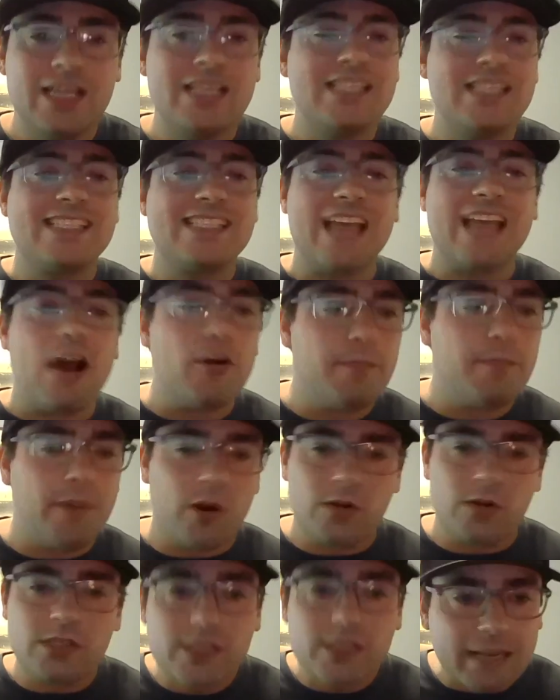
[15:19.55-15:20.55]
Scout
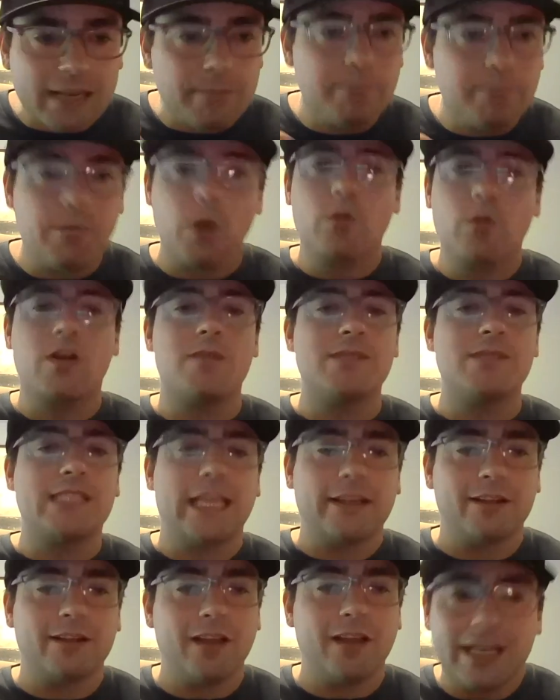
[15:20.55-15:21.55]
boats, boat comes
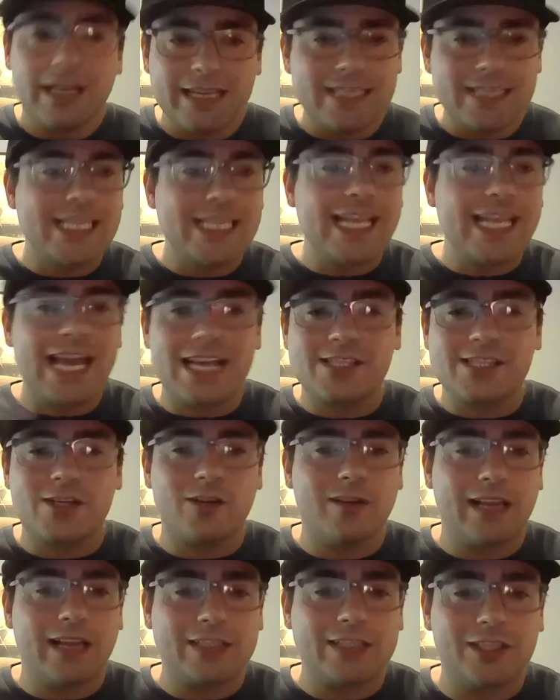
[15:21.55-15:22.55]
down the line, they say gas or
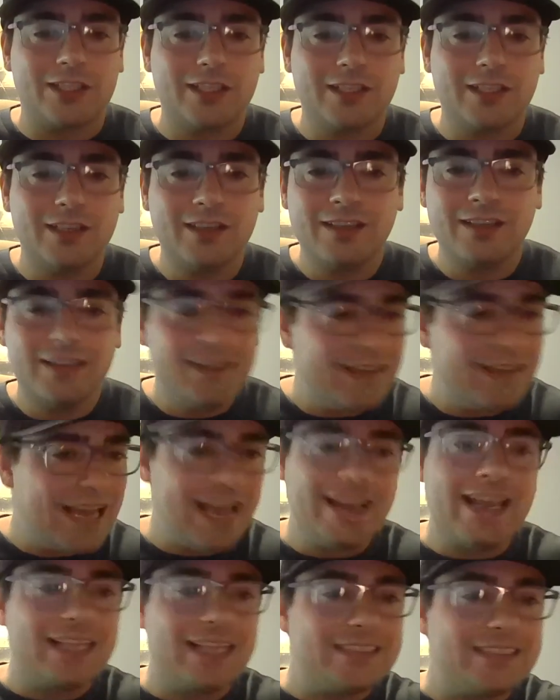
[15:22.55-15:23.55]
electric, and that's